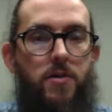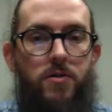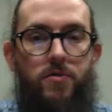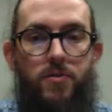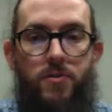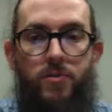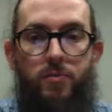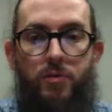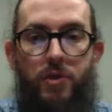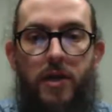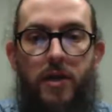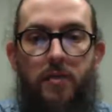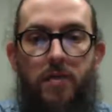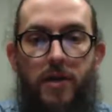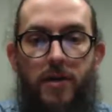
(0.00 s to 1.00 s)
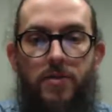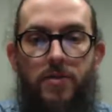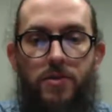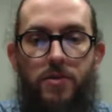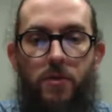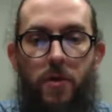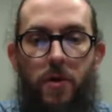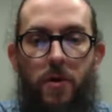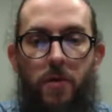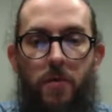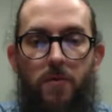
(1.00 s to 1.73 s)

just want to put it out there. So